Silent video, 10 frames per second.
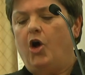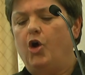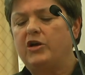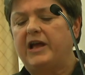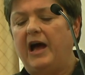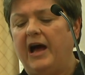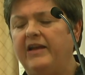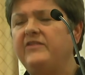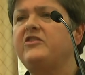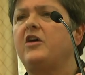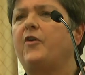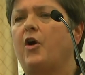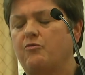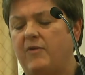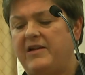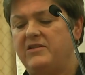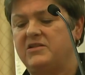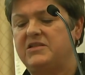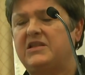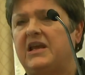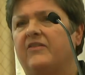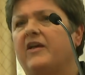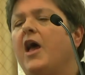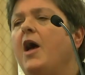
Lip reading: All kinds of horrendous things.